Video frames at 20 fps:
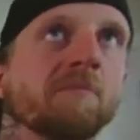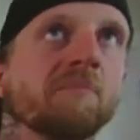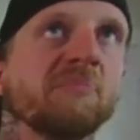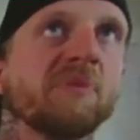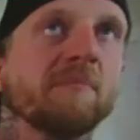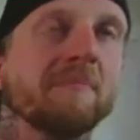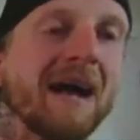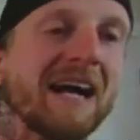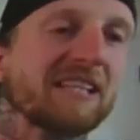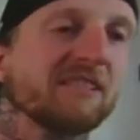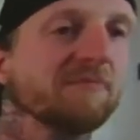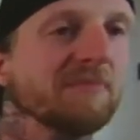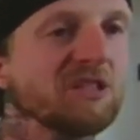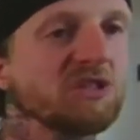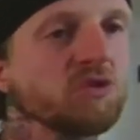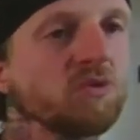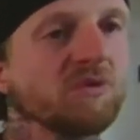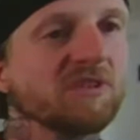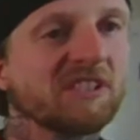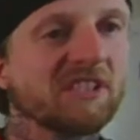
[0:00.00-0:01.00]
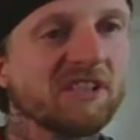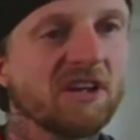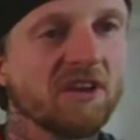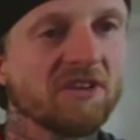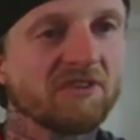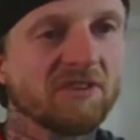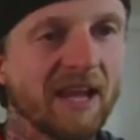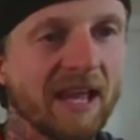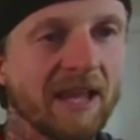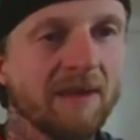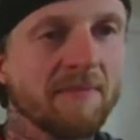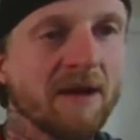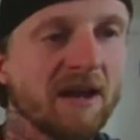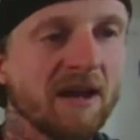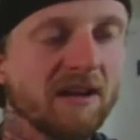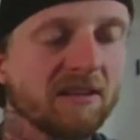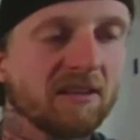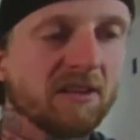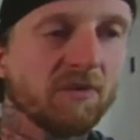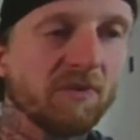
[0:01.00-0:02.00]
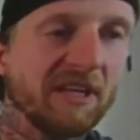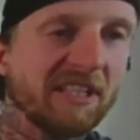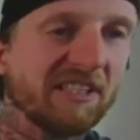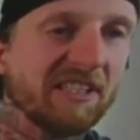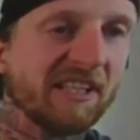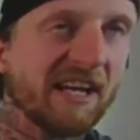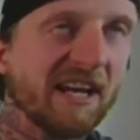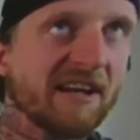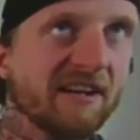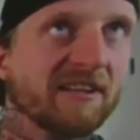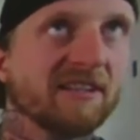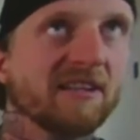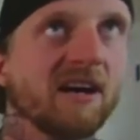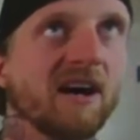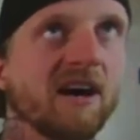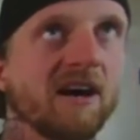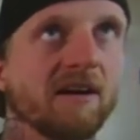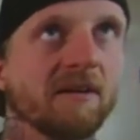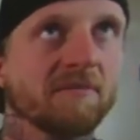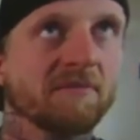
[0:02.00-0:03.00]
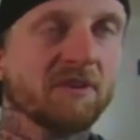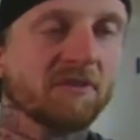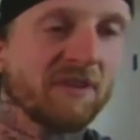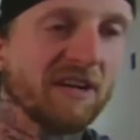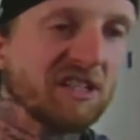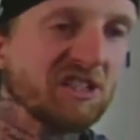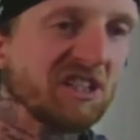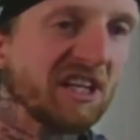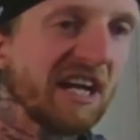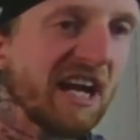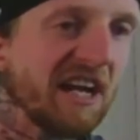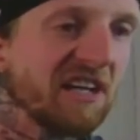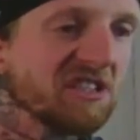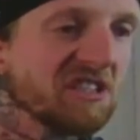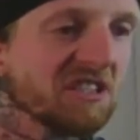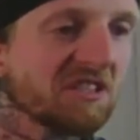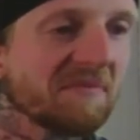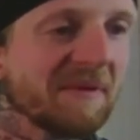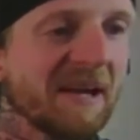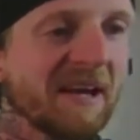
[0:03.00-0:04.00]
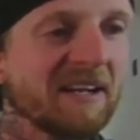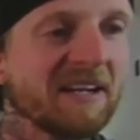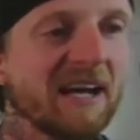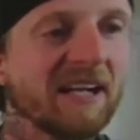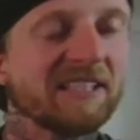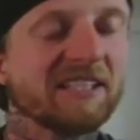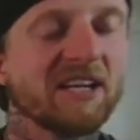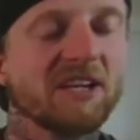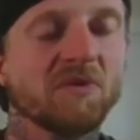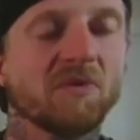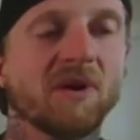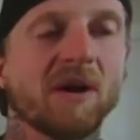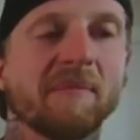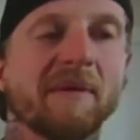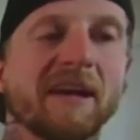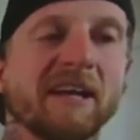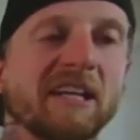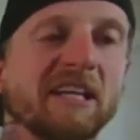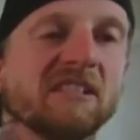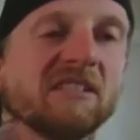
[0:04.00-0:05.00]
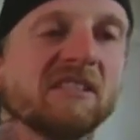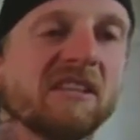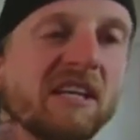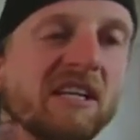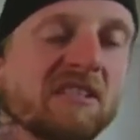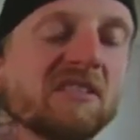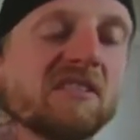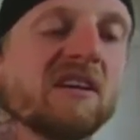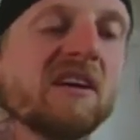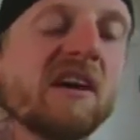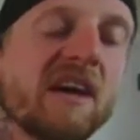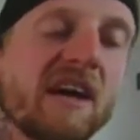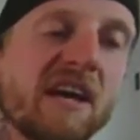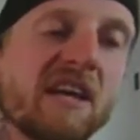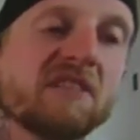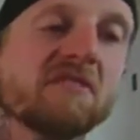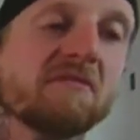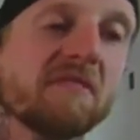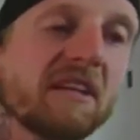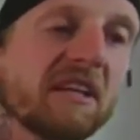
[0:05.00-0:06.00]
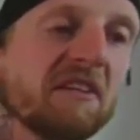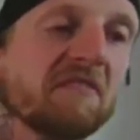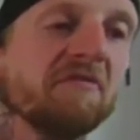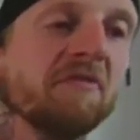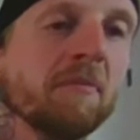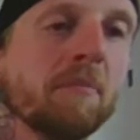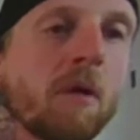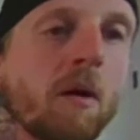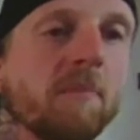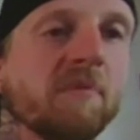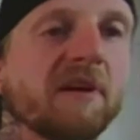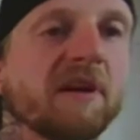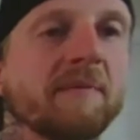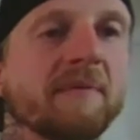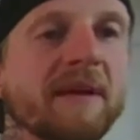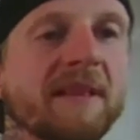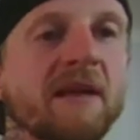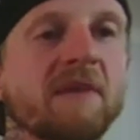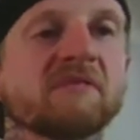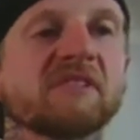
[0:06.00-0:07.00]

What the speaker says: Max Mitchell was another name out of Louisiana, the Raging Cajuns, man. I tell you what, man, he's a really good football player, man.